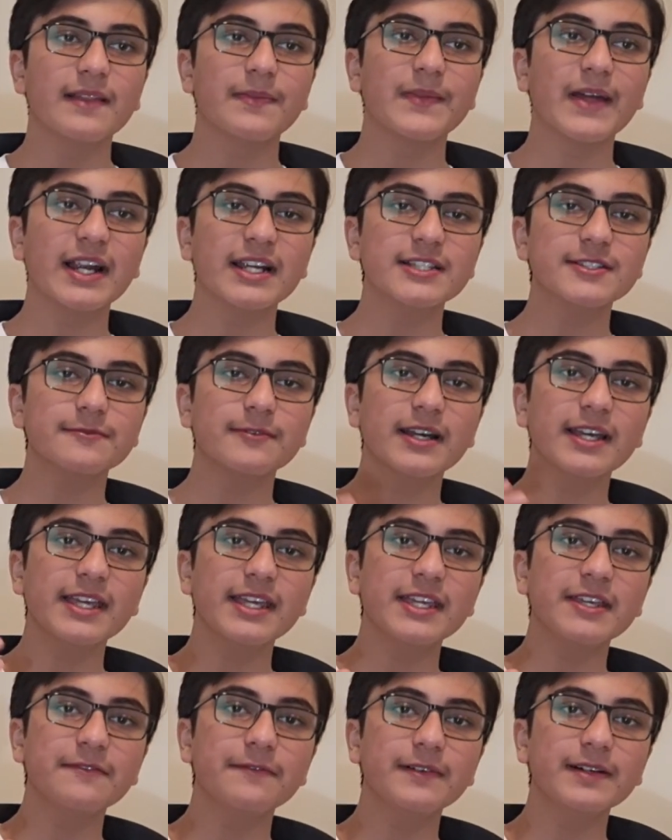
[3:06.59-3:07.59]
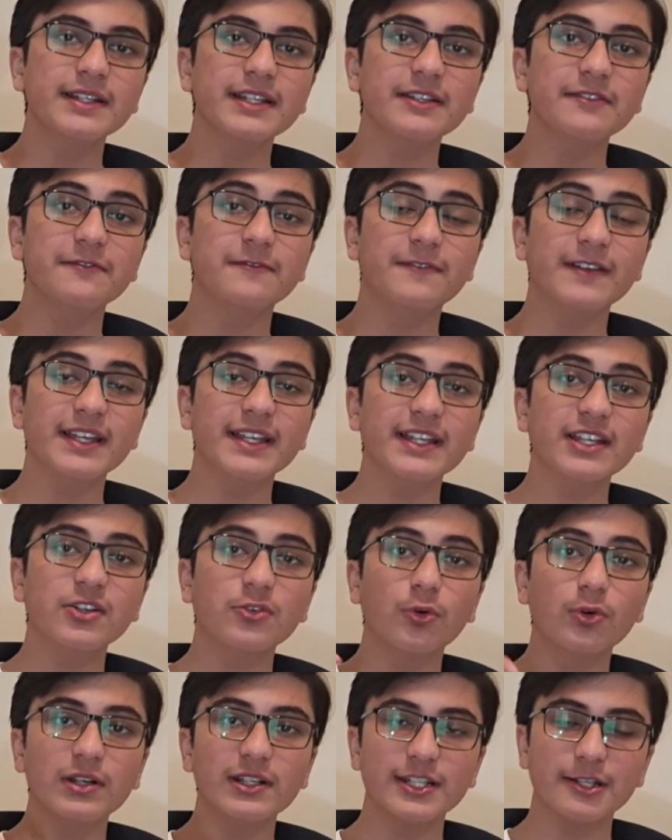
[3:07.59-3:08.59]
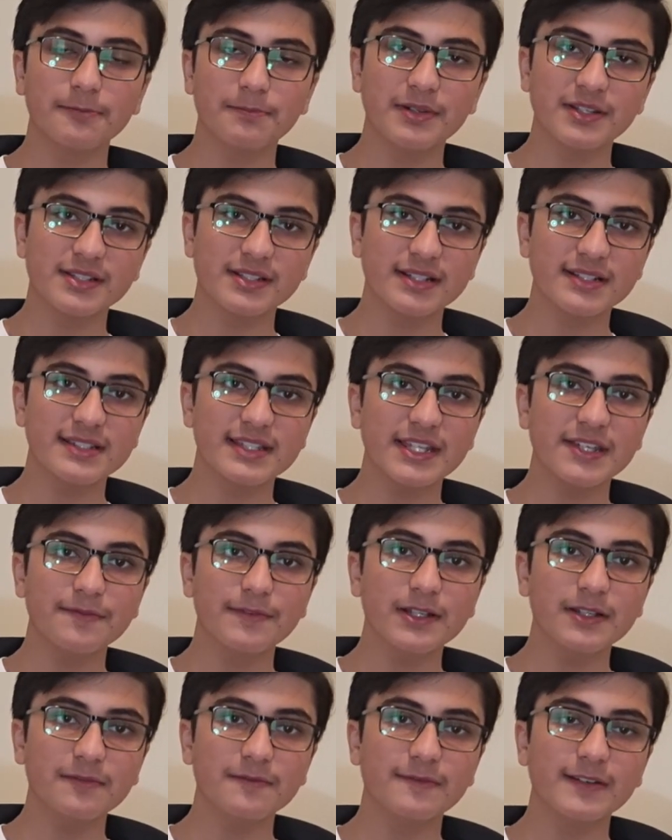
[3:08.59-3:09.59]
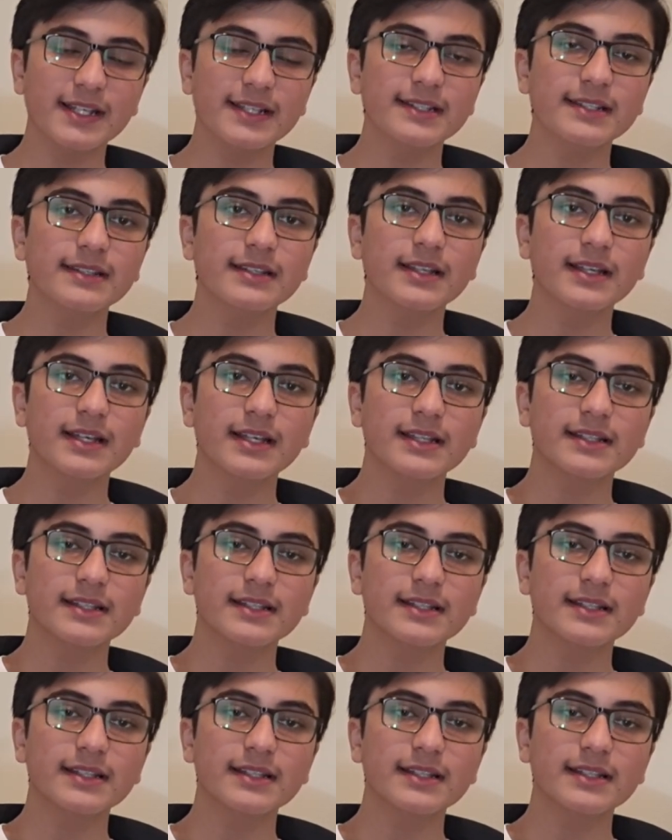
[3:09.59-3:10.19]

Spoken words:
That's why even in very cold temperatures, even when